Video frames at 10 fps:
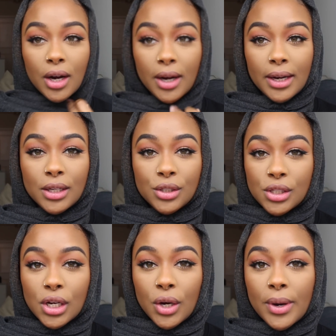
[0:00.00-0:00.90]
All right,
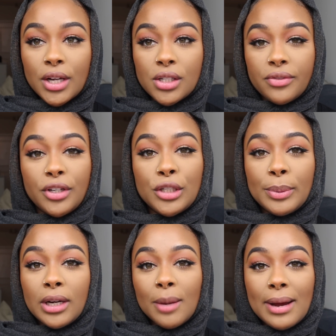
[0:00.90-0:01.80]
so I just finished
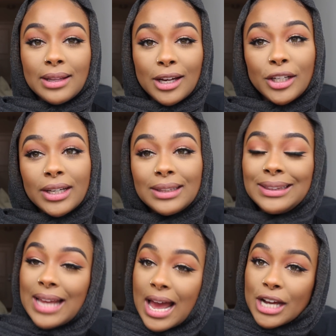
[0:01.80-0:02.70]
putting on my liner
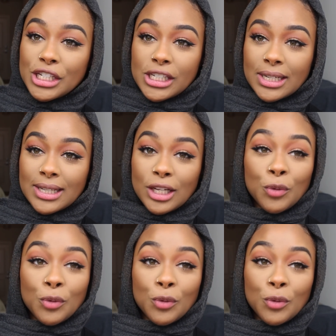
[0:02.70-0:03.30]
and lashes.